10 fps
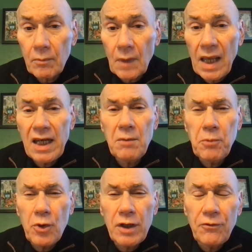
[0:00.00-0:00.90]
And in
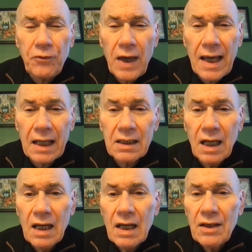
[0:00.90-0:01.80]
point of fact,
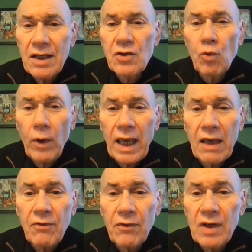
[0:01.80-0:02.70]
this
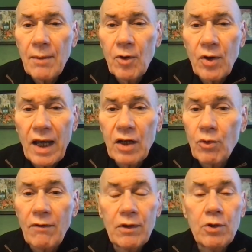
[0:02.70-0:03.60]
wave of democratic
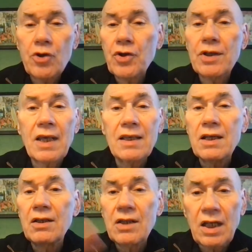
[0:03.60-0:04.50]
revolutions has
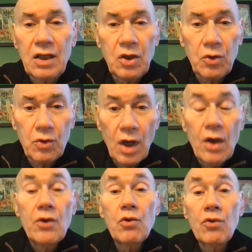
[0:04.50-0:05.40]
continued
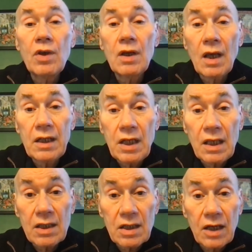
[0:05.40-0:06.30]
through the
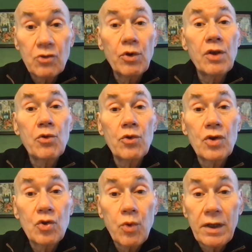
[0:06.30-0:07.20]
19th century, through
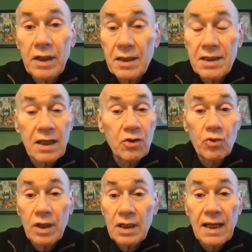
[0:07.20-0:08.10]
the 20th
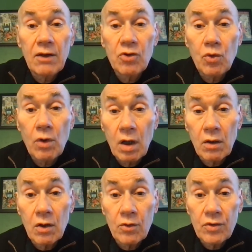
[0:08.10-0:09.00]
century, down to
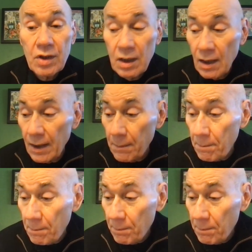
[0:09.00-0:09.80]
our own time.